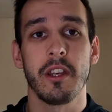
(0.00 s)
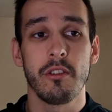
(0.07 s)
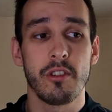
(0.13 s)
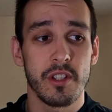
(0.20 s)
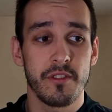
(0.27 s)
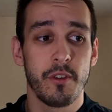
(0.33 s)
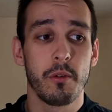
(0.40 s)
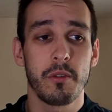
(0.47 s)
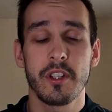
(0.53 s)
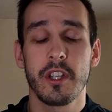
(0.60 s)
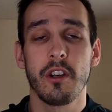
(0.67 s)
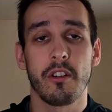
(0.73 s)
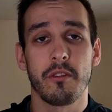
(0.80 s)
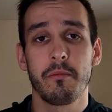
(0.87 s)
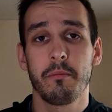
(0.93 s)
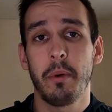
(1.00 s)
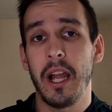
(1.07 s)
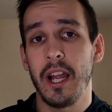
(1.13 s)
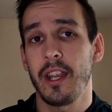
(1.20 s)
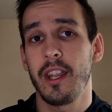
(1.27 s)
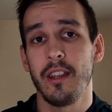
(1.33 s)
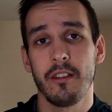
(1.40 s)
You're just focusing on
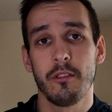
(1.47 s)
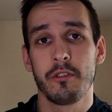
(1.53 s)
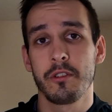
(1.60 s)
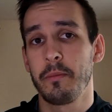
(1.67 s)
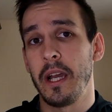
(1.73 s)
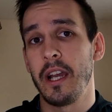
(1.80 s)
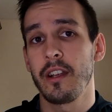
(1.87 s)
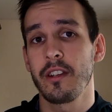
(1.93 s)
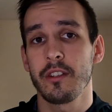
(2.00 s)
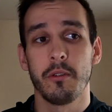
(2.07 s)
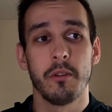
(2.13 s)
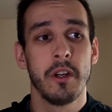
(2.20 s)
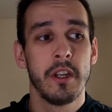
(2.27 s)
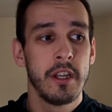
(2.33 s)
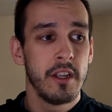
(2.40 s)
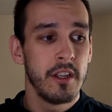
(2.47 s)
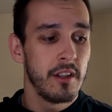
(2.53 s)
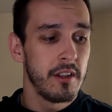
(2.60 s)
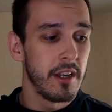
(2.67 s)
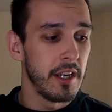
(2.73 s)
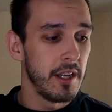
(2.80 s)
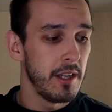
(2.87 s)
packing those bags, or
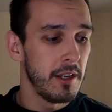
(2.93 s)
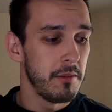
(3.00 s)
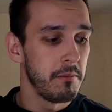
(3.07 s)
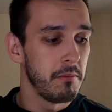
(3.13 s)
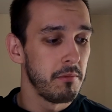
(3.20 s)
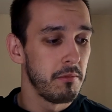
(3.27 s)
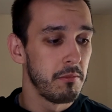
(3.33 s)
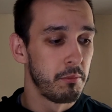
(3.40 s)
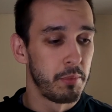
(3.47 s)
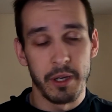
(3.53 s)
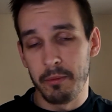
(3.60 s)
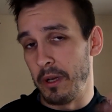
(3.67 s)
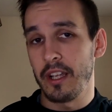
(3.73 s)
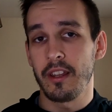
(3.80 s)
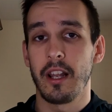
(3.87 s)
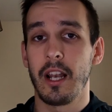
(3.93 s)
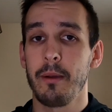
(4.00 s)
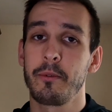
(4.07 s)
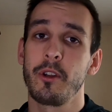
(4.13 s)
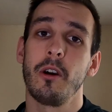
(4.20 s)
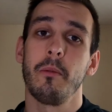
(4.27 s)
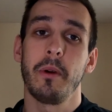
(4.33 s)
bring back the
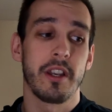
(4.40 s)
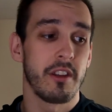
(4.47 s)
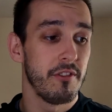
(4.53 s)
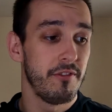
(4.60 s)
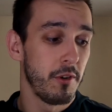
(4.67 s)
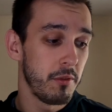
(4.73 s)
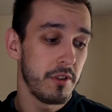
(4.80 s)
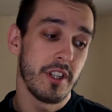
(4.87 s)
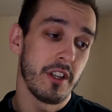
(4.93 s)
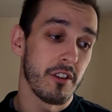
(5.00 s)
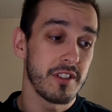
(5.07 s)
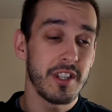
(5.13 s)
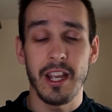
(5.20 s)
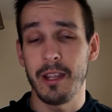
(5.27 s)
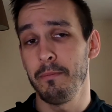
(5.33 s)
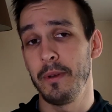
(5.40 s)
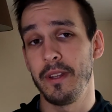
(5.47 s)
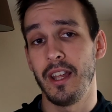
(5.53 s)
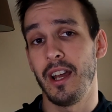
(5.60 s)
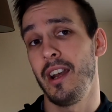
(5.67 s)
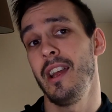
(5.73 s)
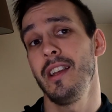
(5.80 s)
laptop, and you're focusing on typing
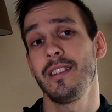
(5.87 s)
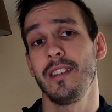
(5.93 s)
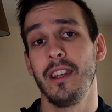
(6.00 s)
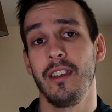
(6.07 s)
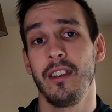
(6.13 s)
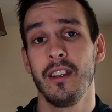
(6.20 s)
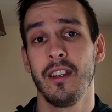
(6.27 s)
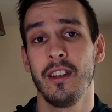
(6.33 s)
that essay.